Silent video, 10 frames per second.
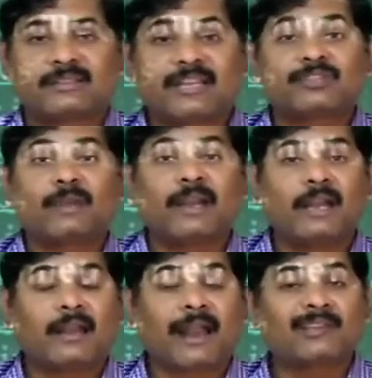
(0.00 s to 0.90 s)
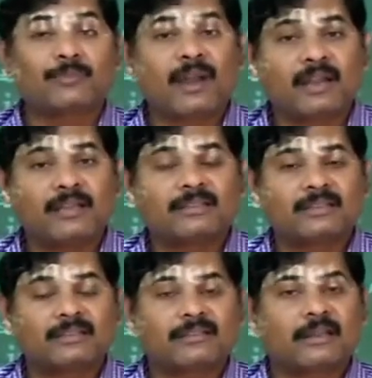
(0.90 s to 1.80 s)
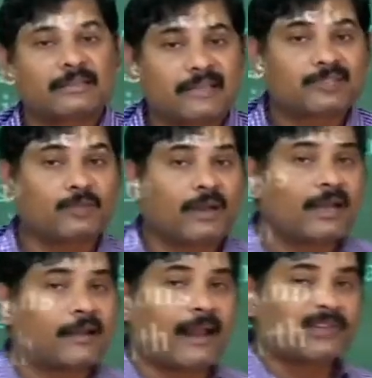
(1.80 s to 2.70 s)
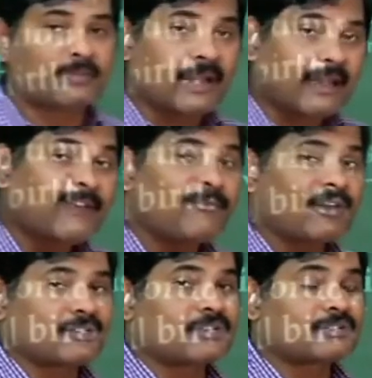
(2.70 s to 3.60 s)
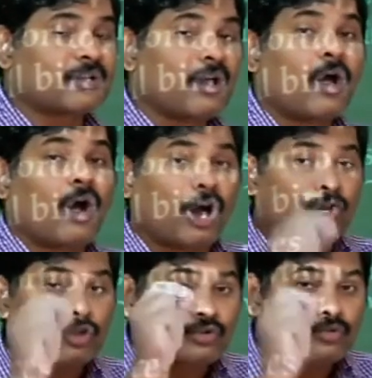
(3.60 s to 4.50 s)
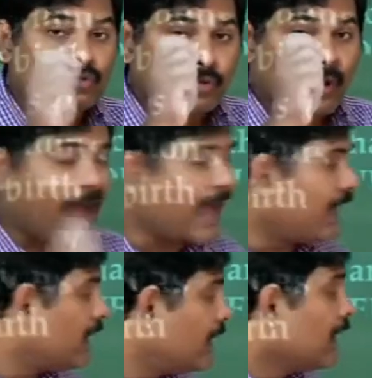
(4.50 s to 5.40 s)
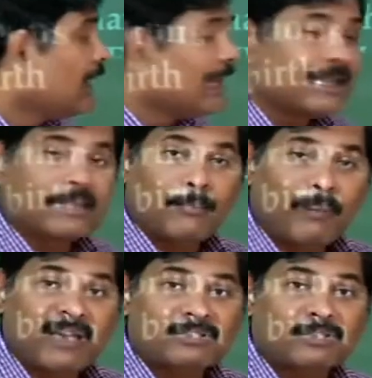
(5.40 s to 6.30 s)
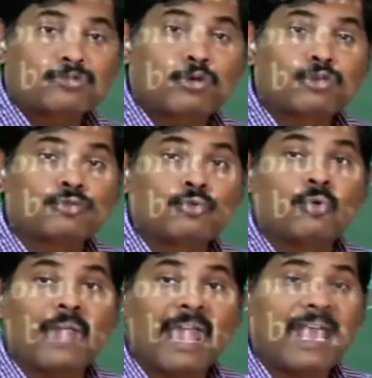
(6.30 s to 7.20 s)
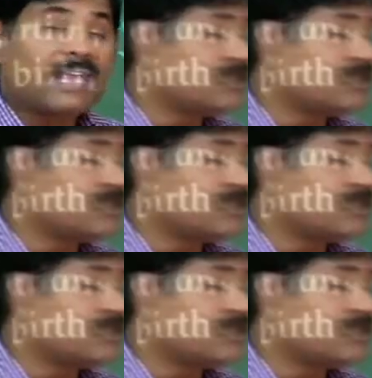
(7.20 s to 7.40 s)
sexually transmitted diseases or sexually transmitted infections, are too high in the person, those whose age